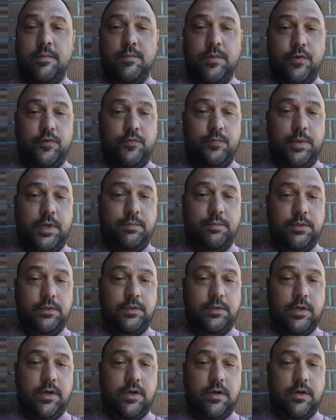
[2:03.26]
most
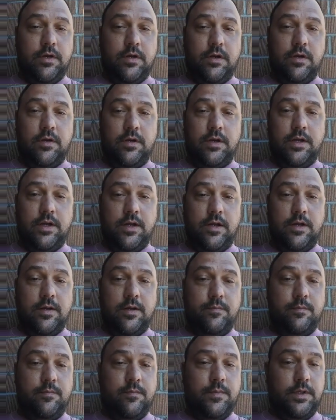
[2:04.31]
people are
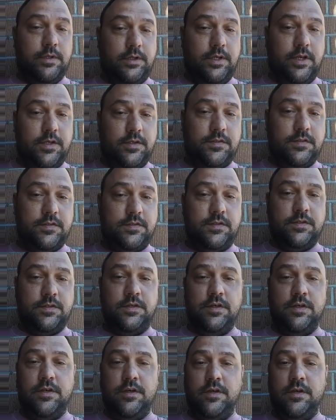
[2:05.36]
elitists,
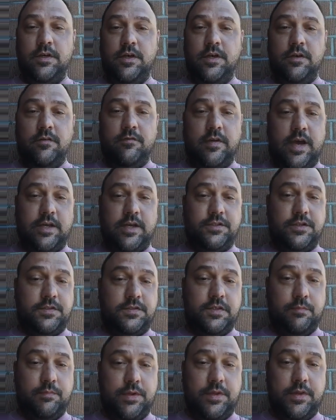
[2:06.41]

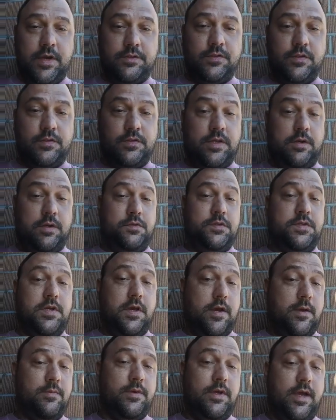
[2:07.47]
fascist sympathizers. They would
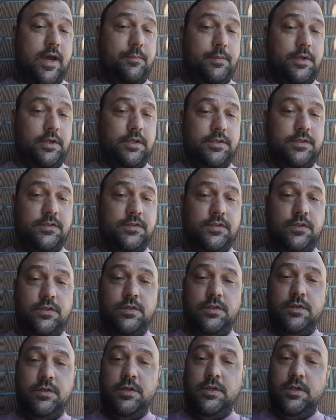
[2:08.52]
say, I'm a capitalist.
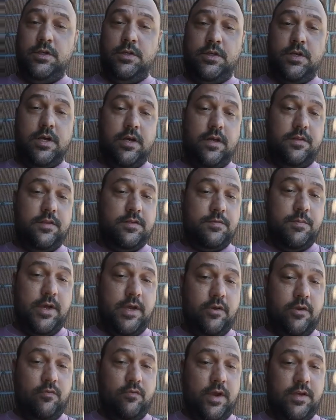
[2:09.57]
This
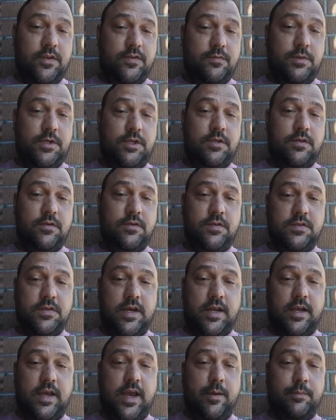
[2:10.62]
man who raised me is
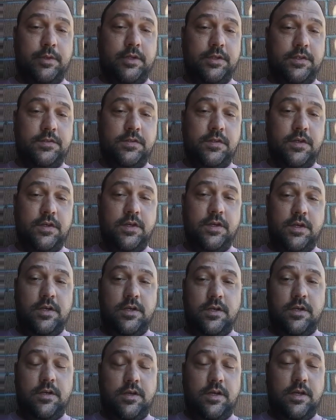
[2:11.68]
not a capitalist.
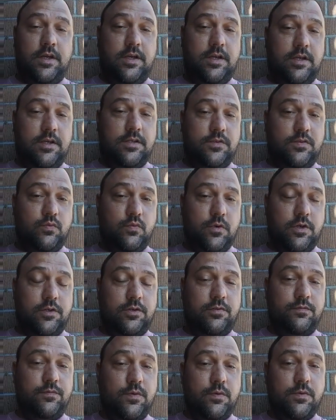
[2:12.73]
He has
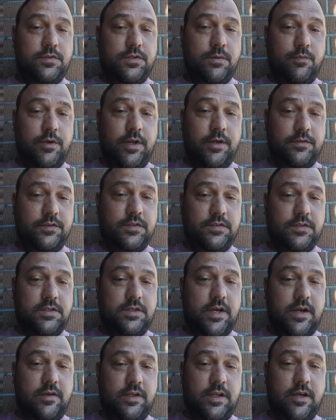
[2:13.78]
worked for someone else his
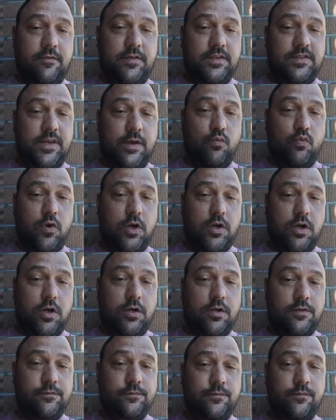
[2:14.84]
entire life. He's a worker,